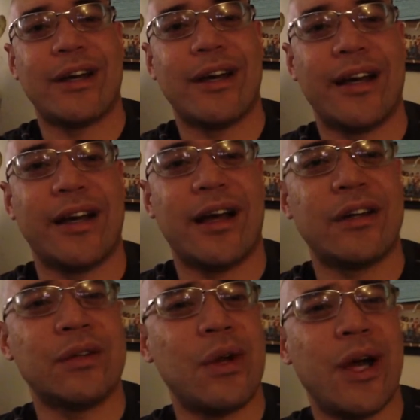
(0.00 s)
I
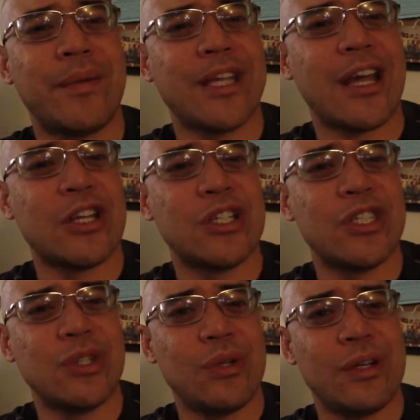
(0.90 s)
don't know how much I could
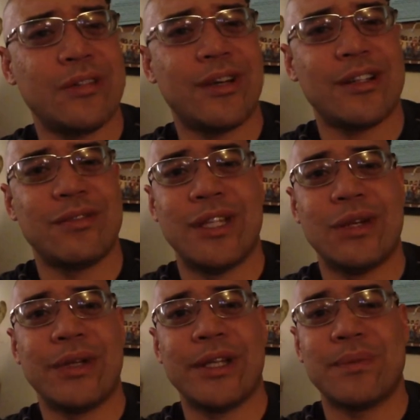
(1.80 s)
shoot as far as
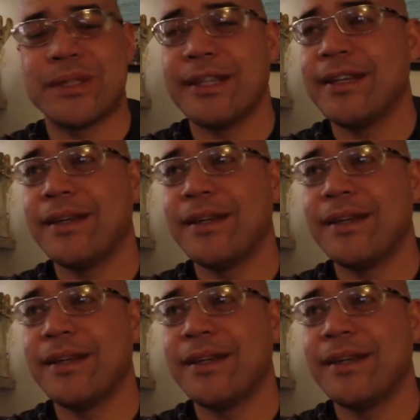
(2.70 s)
video clips,